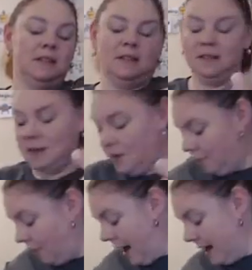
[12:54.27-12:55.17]

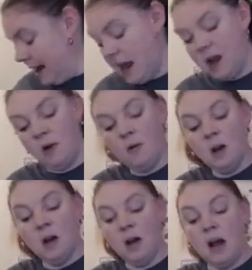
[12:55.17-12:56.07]
So right
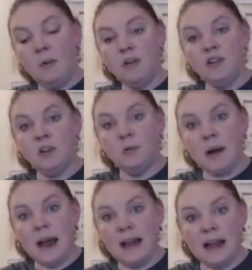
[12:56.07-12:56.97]
now, I want you to
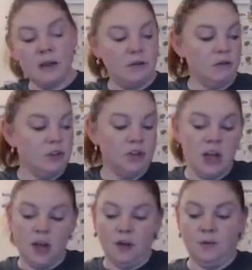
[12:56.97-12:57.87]
write down your
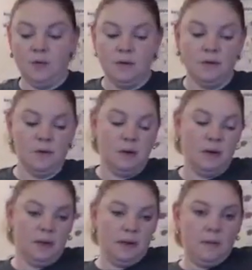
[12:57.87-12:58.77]
show
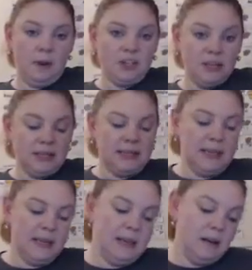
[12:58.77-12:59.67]
that we just
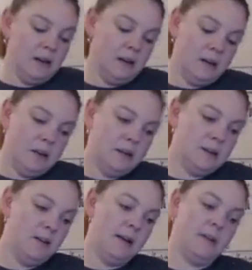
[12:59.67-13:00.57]
did.
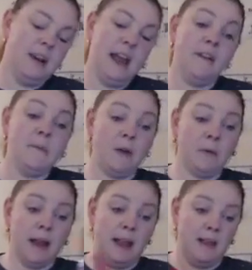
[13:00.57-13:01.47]
So I'm going to have my
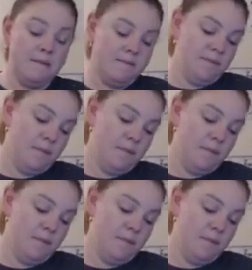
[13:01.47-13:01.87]
red.